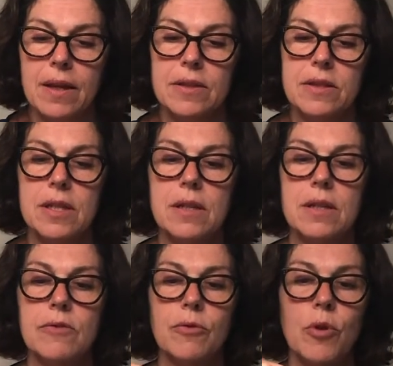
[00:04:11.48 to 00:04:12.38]
See,
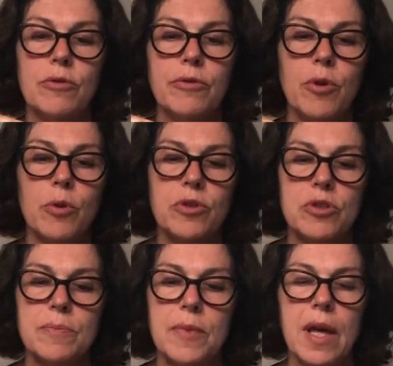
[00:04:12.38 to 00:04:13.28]
it
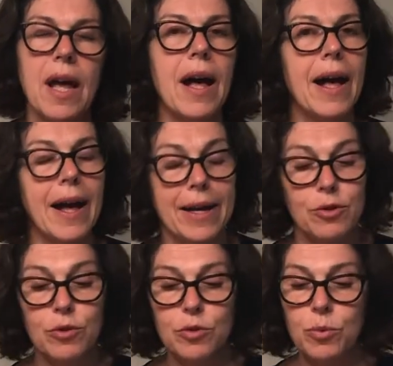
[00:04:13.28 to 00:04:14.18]
unfolds. I
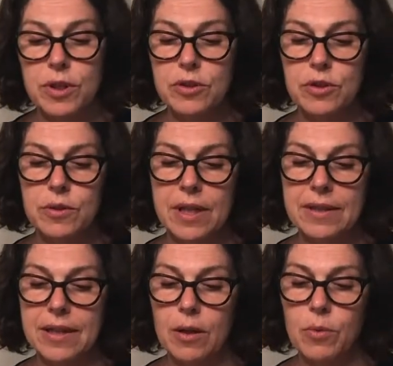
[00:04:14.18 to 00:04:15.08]
do not want to do
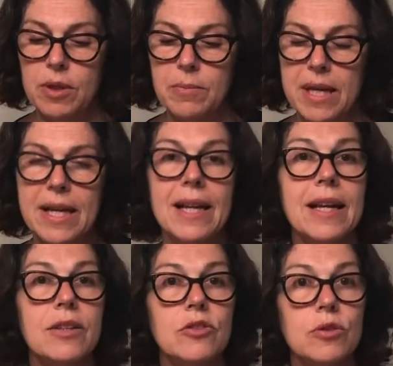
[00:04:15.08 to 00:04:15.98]
that. I want to make
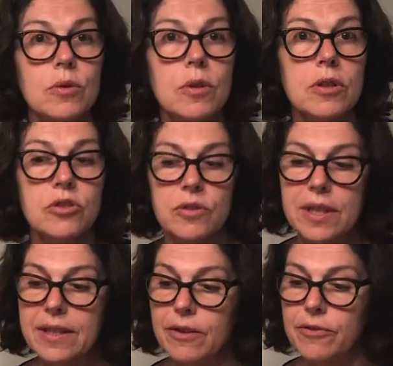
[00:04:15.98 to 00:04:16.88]
2 or 3
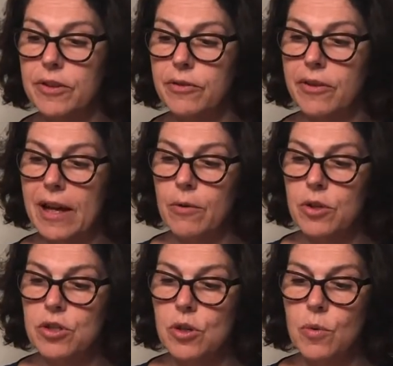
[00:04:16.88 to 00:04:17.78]
different
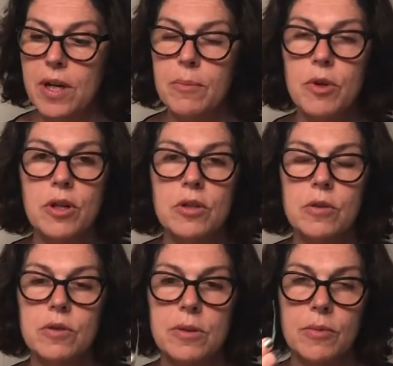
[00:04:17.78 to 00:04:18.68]
flowers. So what I'm going to
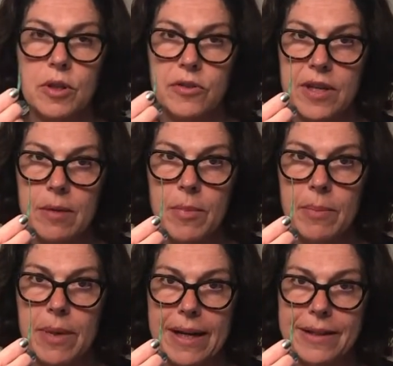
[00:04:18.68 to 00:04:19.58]
do is I'm going to take my
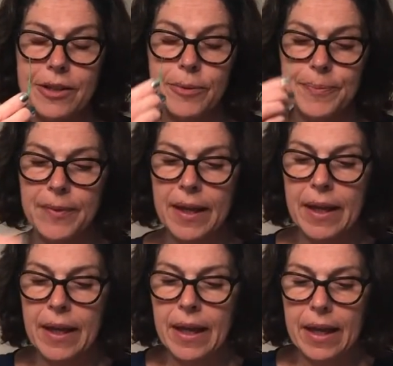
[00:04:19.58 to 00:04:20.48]
binder
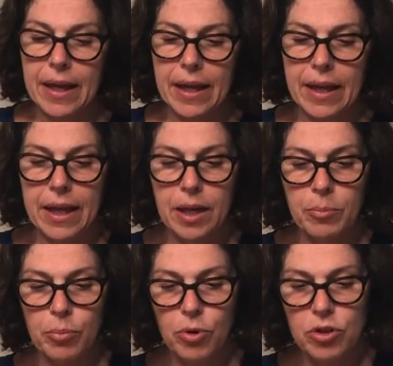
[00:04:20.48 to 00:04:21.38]
and
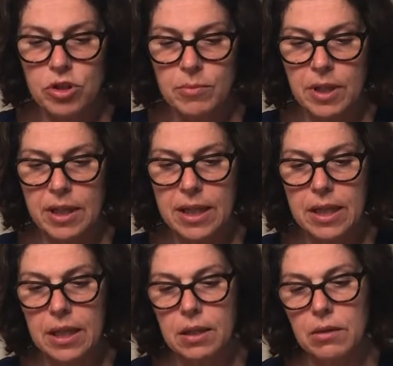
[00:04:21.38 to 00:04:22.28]

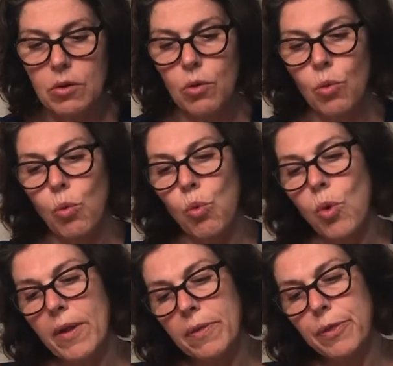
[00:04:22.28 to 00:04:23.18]
approximately
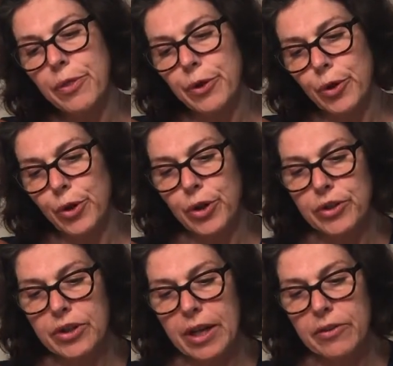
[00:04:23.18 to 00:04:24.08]

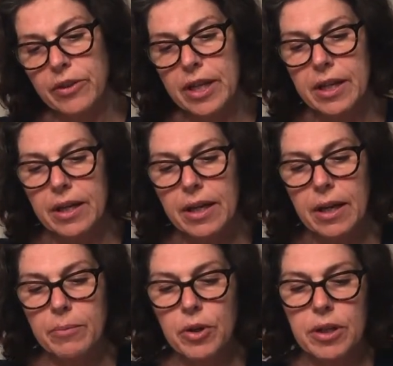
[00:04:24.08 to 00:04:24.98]
1/3, I think,
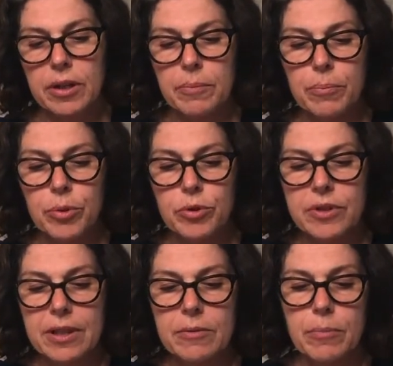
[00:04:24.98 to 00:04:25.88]
I'm going to put
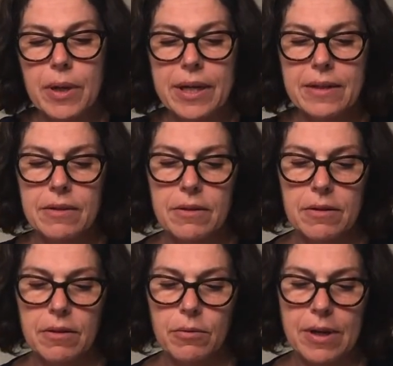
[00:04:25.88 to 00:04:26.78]
that binder
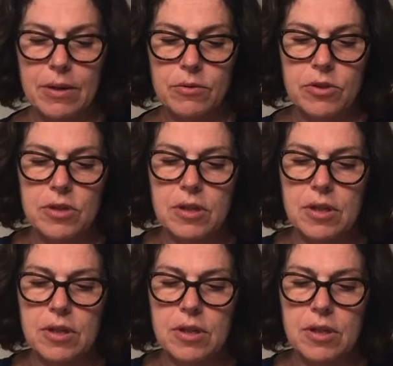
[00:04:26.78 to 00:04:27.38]
around